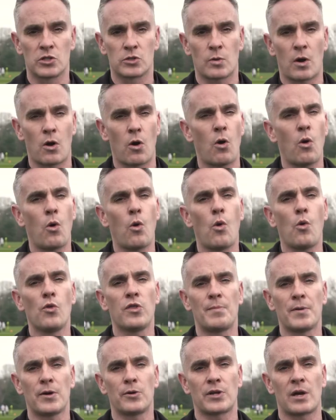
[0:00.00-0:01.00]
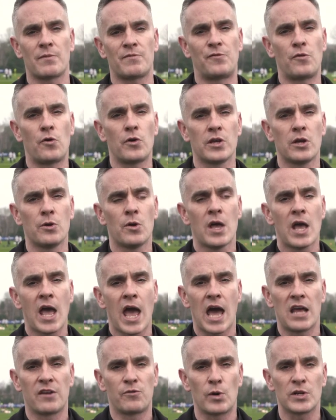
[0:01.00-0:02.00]
as well. All the build-up for you
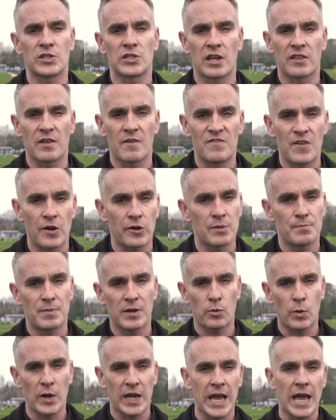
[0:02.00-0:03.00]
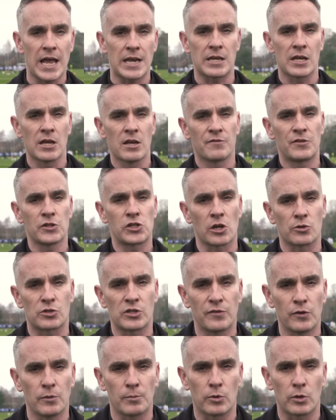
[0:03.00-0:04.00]
ahead of what is another very big weekend for
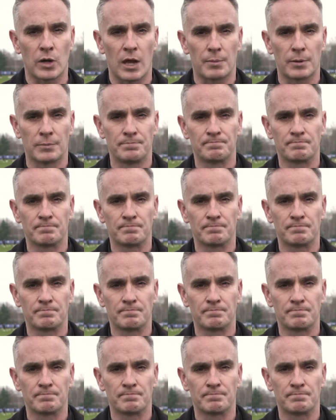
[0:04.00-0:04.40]
Chelsea Football Club.